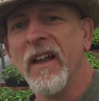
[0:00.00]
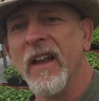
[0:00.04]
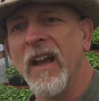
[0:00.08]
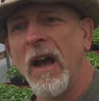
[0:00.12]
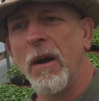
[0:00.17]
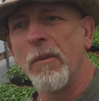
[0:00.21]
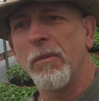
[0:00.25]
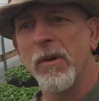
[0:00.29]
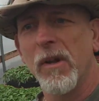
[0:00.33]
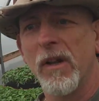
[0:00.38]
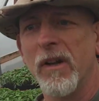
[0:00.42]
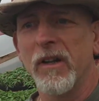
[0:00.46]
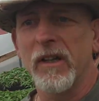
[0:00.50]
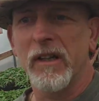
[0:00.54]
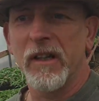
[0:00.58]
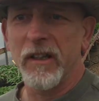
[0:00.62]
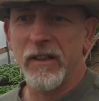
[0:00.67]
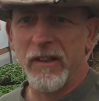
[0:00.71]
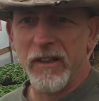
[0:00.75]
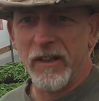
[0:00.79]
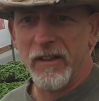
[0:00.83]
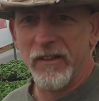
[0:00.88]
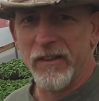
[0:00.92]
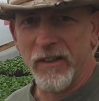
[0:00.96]
I'm going to
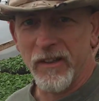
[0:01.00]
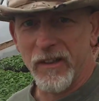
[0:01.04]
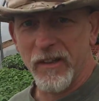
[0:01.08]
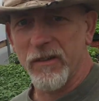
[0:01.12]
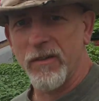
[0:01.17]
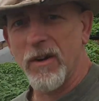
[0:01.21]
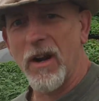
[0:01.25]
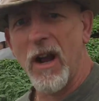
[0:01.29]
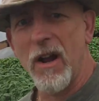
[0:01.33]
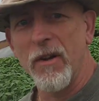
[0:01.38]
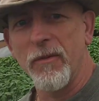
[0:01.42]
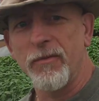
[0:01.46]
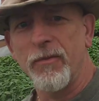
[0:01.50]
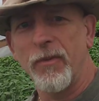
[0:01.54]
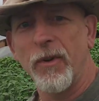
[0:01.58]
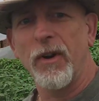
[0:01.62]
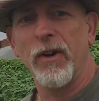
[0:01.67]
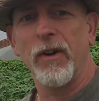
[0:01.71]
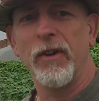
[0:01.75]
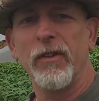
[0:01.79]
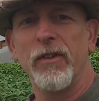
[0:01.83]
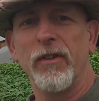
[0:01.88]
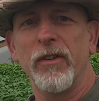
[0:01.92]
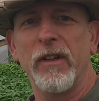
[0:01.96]
get these in the ground
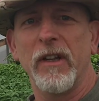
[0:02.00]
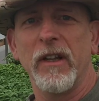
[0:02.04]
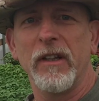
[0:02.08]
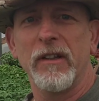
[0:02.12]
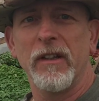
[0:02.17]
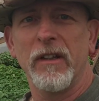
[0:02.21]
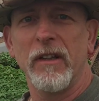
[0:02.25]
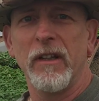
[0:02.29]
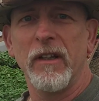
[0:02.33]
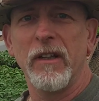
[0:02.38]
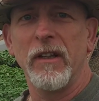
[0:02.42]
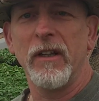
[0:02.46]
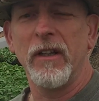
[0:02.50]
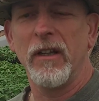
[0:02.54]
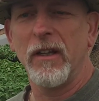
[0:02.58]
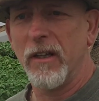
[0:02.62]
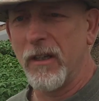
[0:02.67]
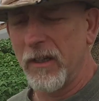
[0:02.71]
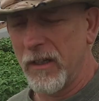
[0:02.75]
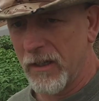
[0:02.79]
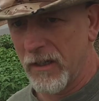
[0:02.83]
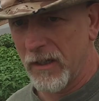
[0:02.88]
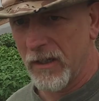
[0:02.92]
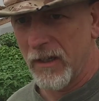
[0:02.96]
first, get the,
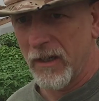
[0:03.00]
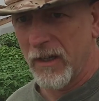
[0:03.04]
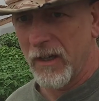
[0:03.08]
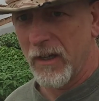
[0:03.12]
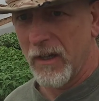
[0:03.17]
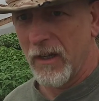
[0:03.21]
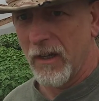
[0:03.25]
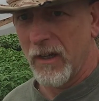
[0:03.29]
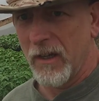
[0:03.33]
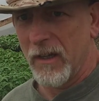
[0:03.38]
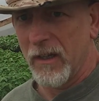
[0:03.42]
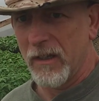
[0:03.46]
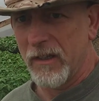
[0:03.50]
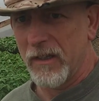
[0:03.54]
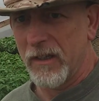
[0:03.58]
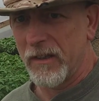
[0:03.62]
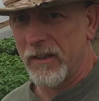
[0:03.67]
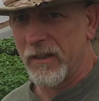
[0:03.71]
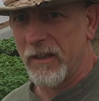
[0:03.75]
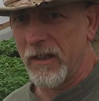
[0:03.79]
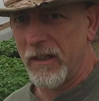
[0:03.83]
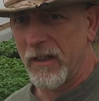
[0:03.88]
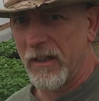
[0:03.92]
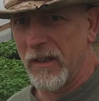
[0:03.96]

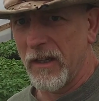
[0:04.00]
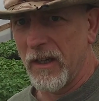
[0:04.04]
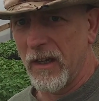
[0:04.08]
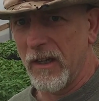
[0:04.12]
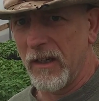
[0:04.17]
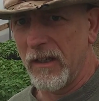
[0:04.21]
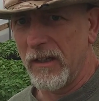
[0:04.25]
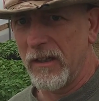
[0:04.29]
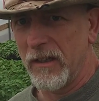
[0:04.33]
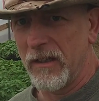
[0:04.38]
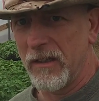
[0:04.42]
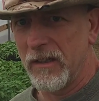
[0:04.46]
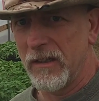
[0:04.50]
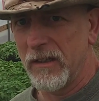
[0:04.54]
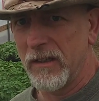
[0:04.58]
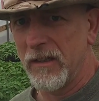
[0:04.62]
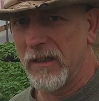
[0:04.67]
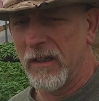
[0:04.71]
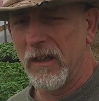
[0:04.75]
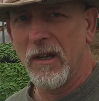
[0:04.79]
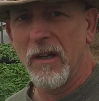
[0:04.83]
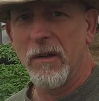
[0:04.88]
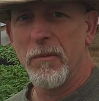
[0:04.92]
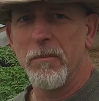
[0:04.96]
get the
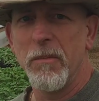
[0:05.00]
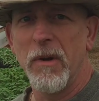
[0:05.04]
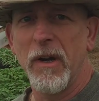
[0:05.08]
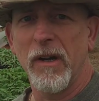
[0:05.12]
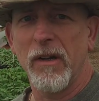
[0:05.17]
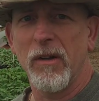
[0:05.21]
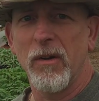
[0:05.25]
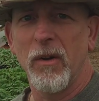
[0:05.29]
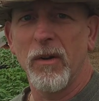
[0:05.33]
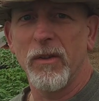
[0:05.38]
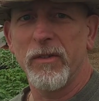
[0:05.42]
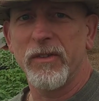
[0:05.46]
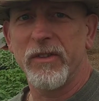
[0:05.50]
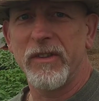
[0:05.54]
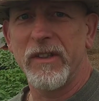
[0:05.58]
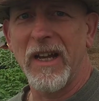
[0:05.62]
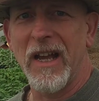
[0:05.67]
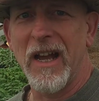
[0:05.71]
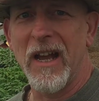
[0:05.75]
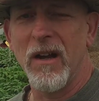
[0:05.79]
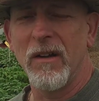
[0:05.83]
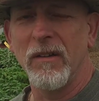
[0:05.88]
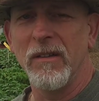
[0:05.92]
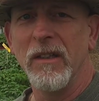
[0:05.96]
uh, marigolds
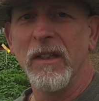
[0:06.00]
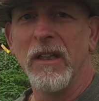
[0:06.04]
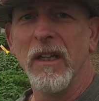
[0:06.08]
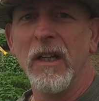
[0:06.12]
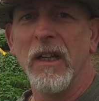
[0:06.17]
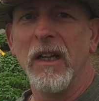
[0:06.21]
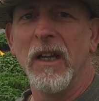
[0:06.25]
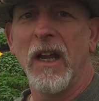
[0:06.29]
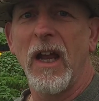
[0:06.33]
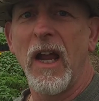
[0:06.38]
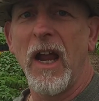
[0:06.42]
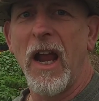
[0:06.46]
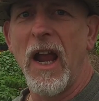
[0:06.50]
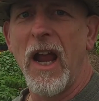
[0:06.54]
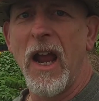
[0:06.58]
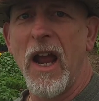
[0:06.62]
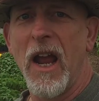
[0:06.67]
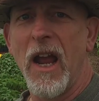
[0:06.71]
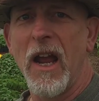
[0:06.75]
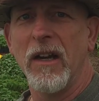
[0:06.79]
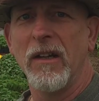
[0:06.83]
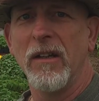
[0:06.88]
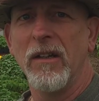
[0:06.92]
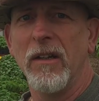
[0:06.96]
down
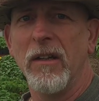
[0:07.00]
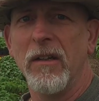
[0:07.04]
and